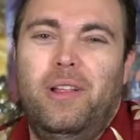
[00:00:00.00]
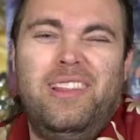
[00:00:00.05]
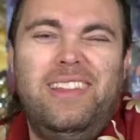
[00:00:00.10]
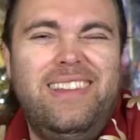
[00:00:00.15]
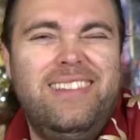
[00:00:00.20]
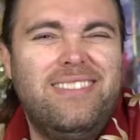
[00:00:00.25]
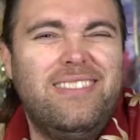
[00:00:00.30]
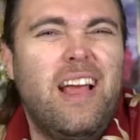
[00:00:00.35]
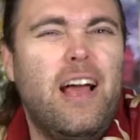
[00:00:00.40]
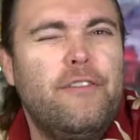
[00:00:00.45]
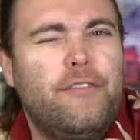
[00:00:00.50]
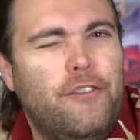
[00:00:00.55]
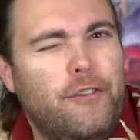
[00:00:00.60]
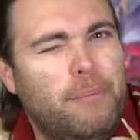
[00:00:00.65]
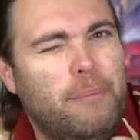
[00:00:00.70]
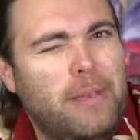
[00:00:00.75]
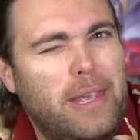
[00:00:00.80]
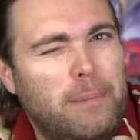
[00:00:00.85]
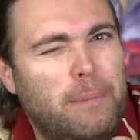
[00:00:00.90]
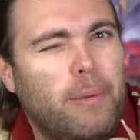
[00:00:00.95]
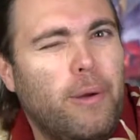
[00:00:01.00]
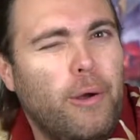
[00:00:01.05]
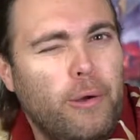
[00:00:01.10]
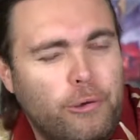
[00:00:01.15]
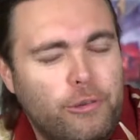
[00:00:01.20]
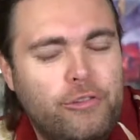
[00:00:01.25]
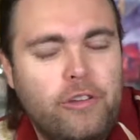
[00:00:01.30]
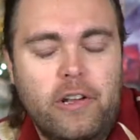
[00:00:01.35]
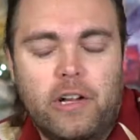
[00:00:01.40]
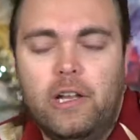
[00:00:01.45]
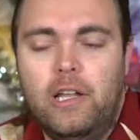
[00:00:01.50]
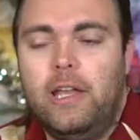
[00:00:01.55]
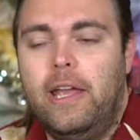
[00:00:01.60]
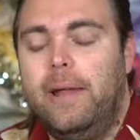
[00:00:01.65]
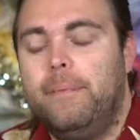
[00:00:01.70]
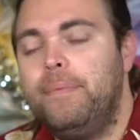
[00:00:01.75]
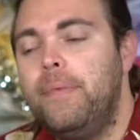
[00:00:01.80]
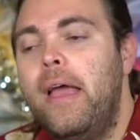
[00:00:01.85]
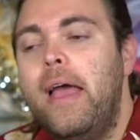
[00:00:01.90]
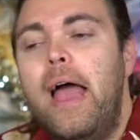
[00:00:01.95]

at least not for me personally.